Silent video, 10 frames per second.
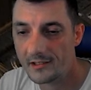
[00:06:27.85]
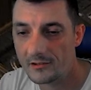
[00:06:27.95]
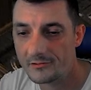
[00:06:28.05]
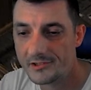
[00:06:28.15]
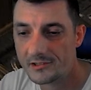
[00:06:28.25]

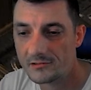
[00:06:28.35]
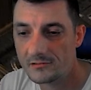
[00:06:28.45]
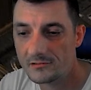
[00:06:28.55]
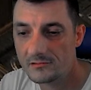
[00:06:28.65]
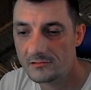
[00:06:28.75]
those,
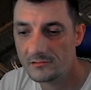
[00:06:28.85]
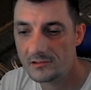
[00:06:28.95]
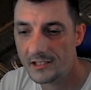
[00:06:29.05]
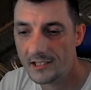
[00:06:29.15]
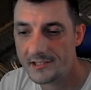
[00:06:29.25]

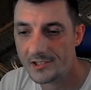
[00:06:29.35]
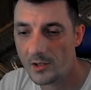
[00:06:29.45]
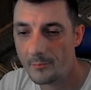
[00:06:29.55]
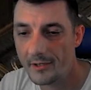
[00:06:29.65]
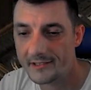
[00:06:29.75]
let's go
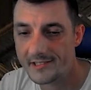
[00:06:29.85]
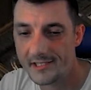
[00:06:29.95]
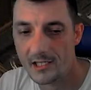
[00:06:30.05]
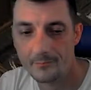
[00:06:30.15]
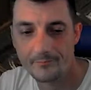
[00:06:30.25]
ahead and pick this up.